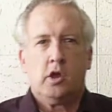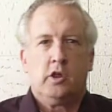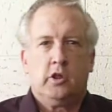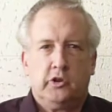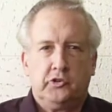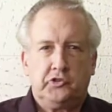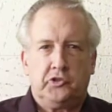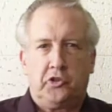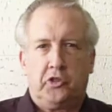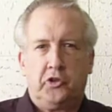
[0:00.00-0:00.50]

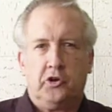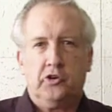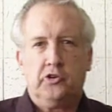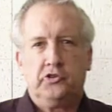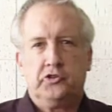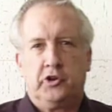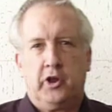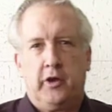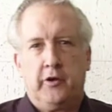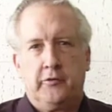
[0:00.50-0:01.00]
This is
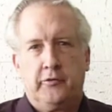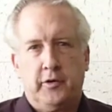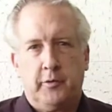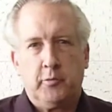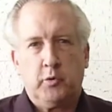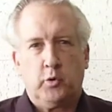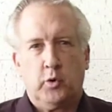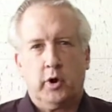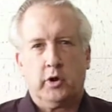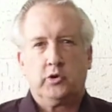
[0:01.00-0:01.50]
Thursday,
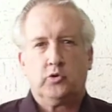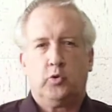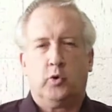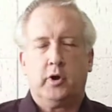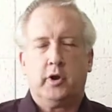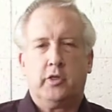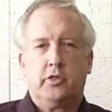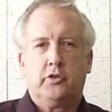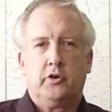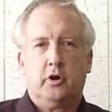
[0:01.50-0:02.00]
February
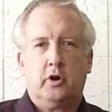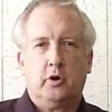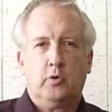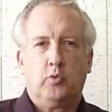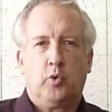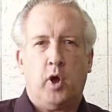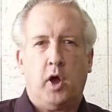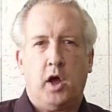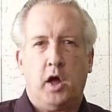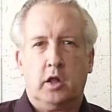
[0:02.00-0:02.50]
23rd.
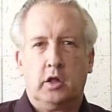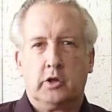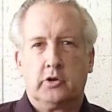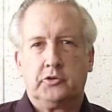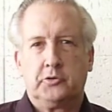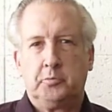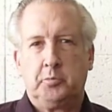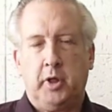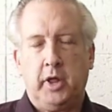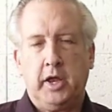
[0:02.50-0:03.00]
While
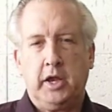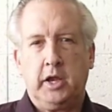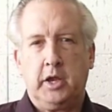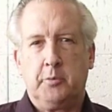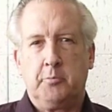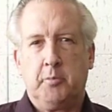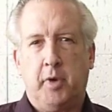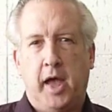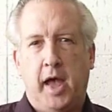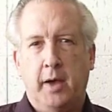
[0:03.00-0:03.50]

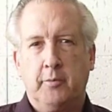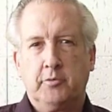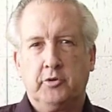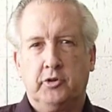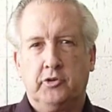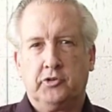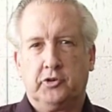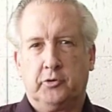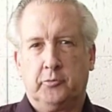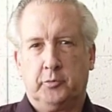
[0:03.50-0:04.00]
explaining
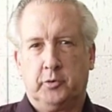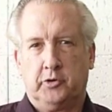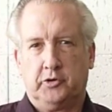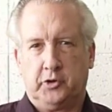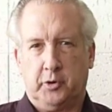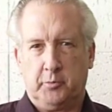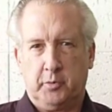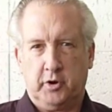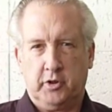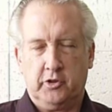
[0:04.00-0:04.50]
baptism to
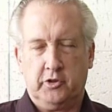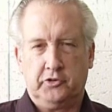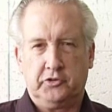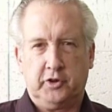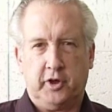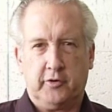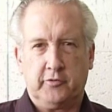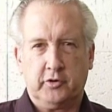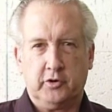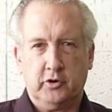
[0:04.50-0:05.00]
somebody this
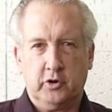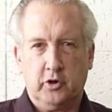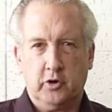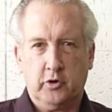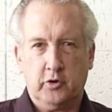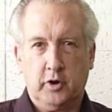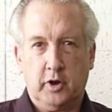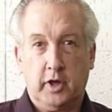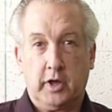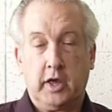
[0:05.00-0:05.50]
afternoon,
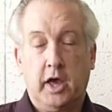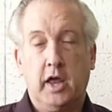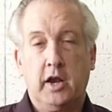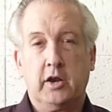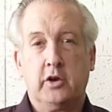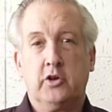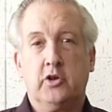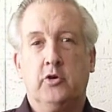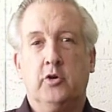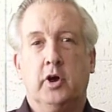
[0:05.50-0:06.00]
and I got
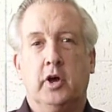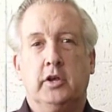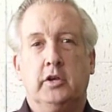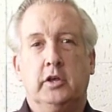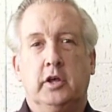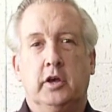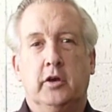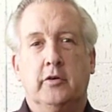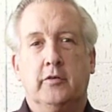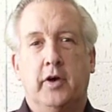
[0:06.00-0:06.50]
a new
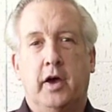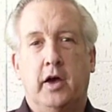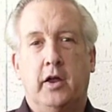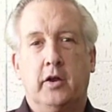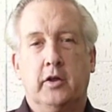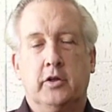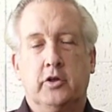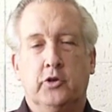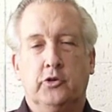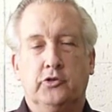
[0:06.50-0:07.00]
idea of how
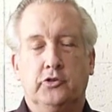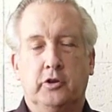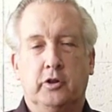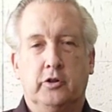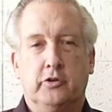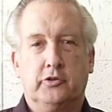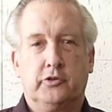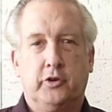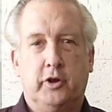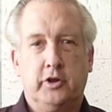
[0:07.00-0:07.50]
to use an
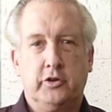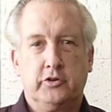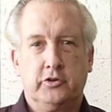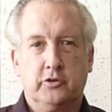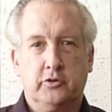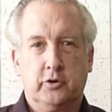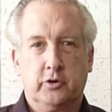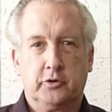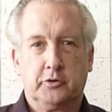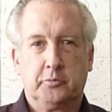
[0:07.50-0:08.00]
illustration
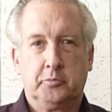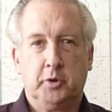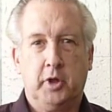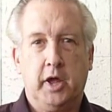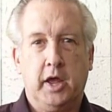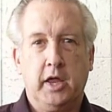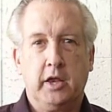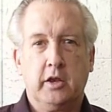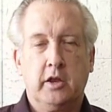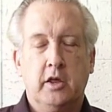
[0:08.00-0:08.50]
to
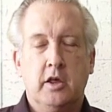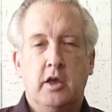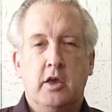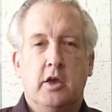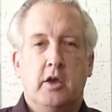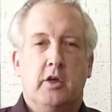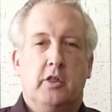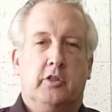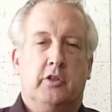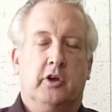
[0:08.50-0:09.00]
explain
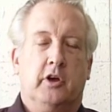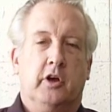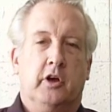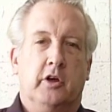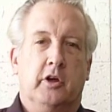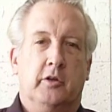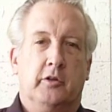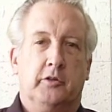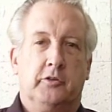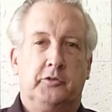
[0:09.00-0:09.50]

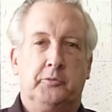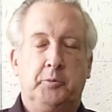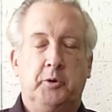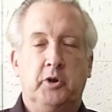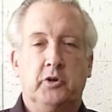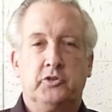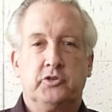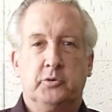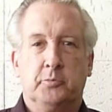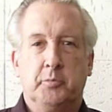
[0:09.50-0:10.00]
the
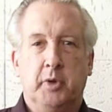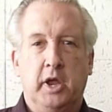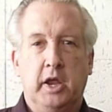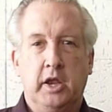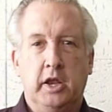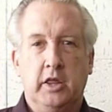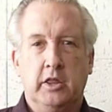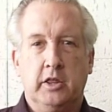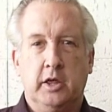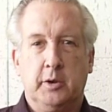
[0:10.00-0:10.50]
spiritual
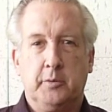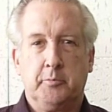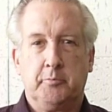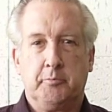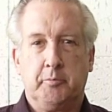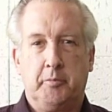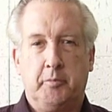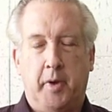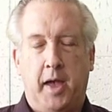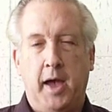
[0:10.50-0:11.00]
meaning
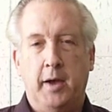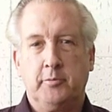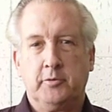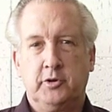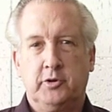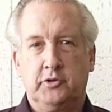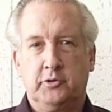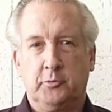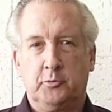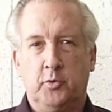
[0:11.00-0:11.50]
that
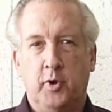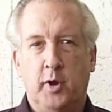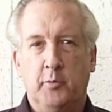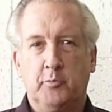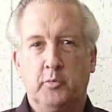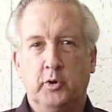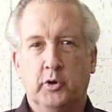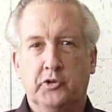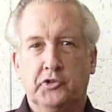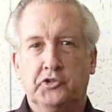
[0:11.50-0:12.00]
baptism
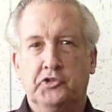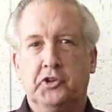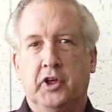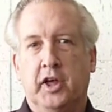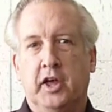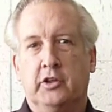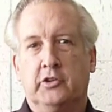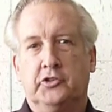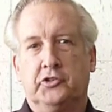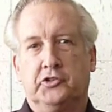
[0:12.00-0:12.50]

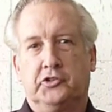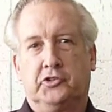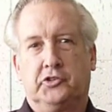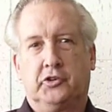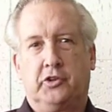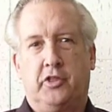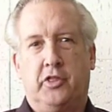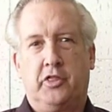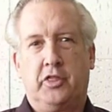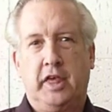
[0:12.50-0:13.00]

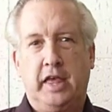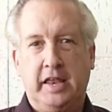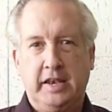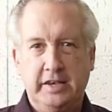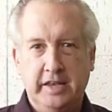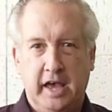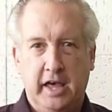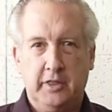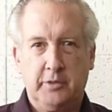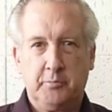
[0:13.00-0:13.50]
represents the
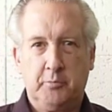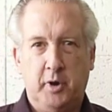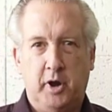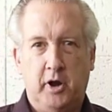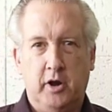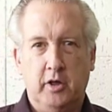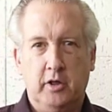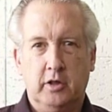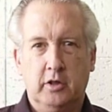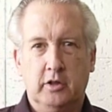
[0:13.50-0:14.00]
death,
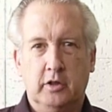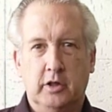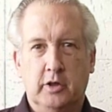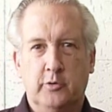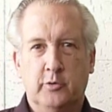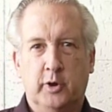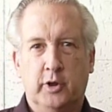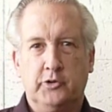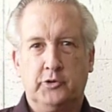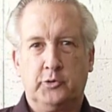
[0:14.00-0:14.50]
burial,
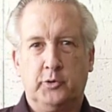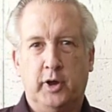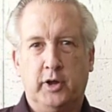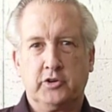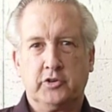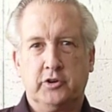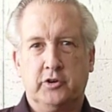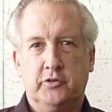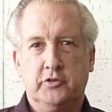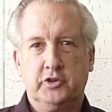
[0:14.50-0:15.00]
and
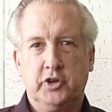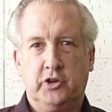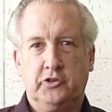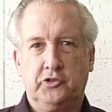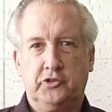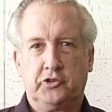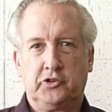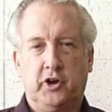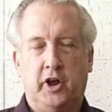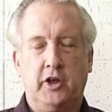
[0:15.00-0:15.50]
resurrection of
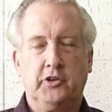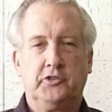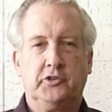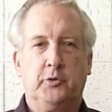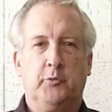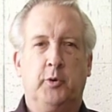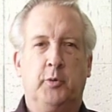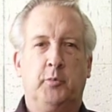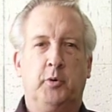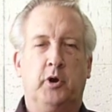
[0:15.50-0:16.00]
Jesus Christ,
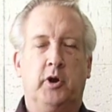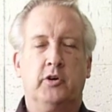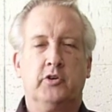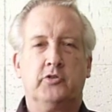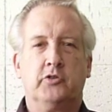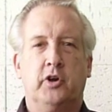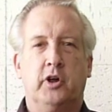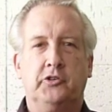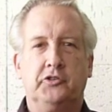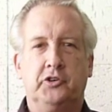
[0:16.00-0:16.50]
and we put our
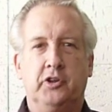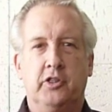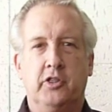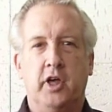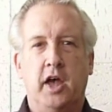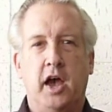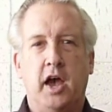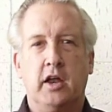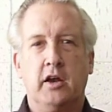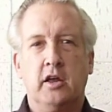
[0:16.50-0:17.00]
trust in
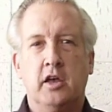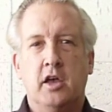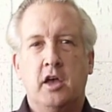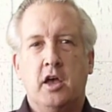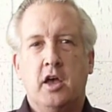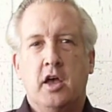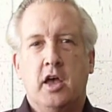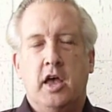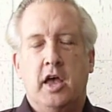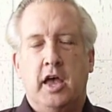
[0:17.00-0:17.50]
that.
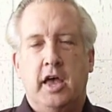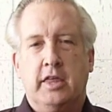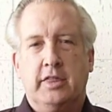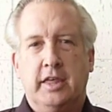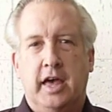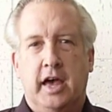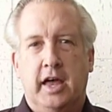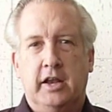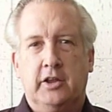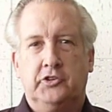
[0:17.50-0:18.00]
In
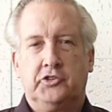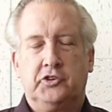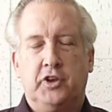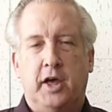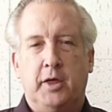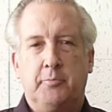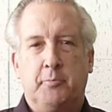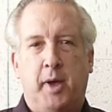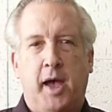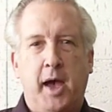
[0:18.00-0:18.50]
that it's
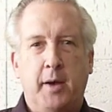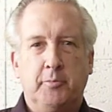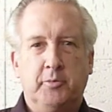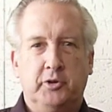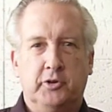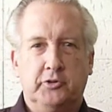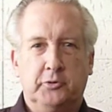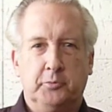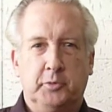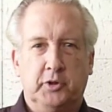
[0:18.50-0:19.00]
not
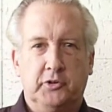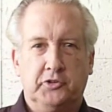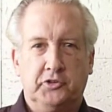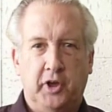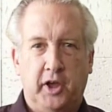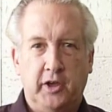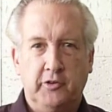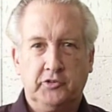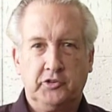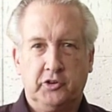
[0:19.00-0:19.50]
baptism that
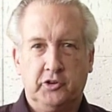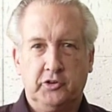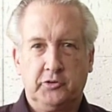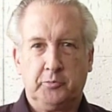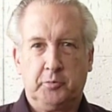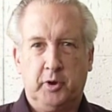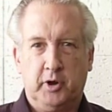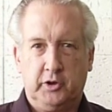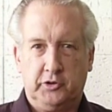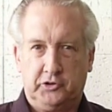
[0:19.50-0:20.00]
saves us,
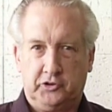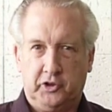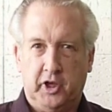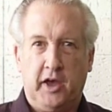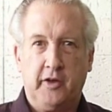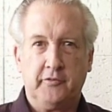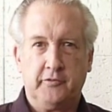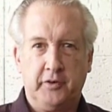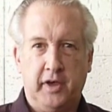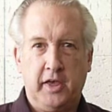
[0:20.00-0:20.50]
but it's
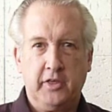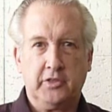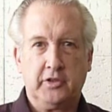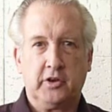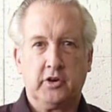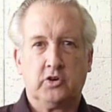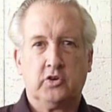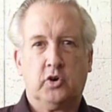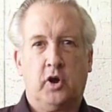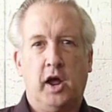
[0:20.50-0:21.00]
that faith
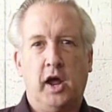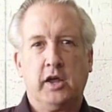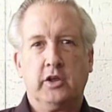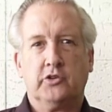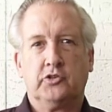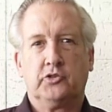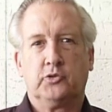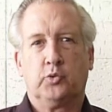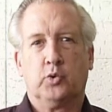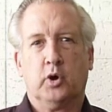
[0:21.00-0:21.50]
in
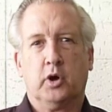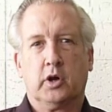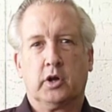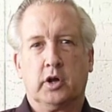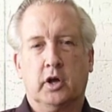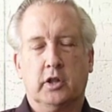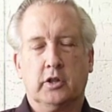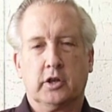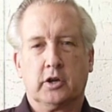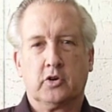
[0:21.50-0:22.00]
Christ's work
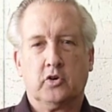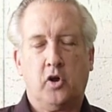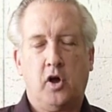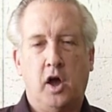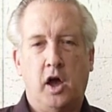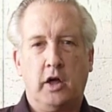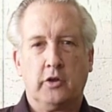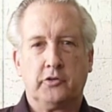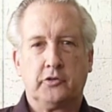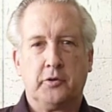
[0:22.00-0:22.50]
on the
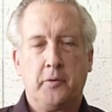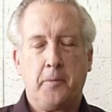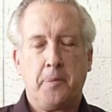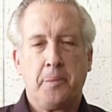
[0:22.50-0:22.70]
cross.